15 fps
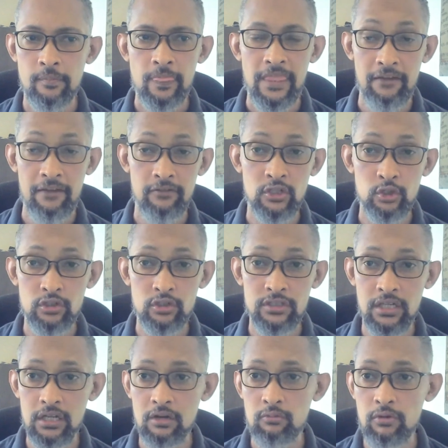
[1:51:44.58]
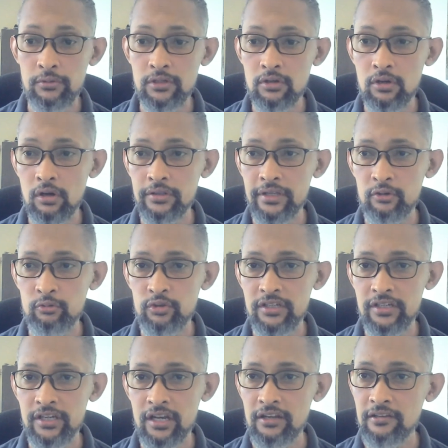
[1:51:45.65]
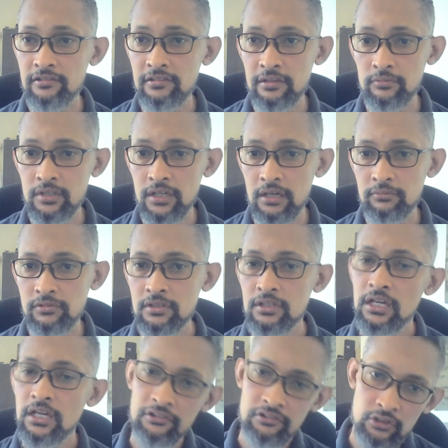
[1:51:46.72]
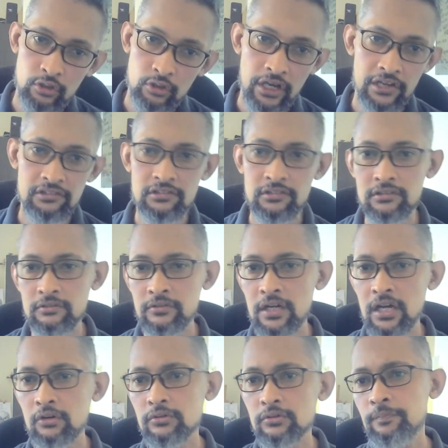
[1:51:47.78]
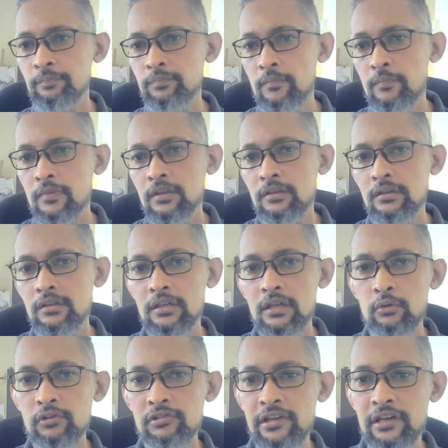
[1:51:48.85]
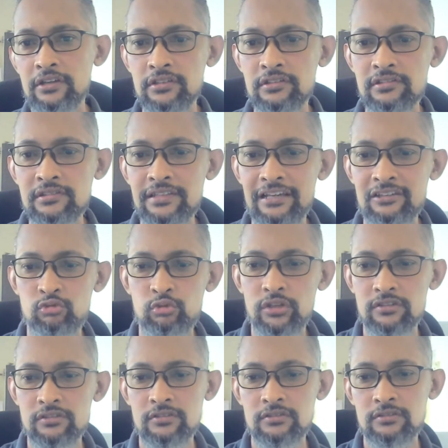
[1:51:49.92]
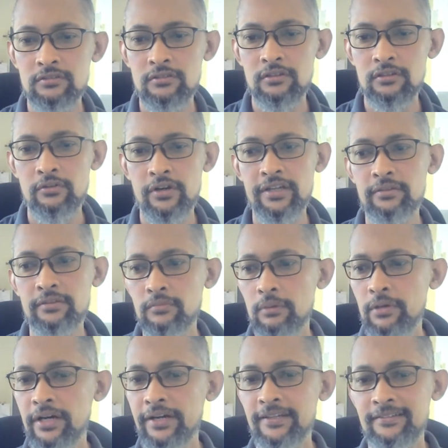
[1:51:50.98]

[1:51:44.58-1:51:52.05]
have a good kind of what we call that weekend at the same times. I'll see you guys around in our sessions next week. All right, bye-bye.